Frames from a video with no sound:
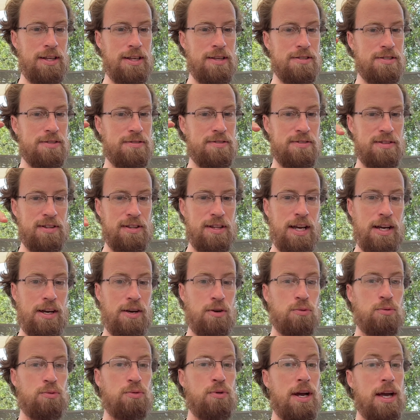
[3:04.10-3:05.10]
leaves like
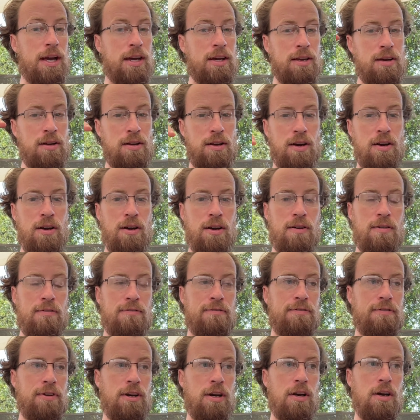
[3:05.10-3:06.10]
a ring
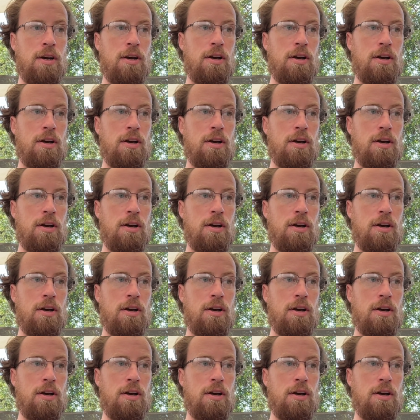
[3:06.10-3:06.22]
of,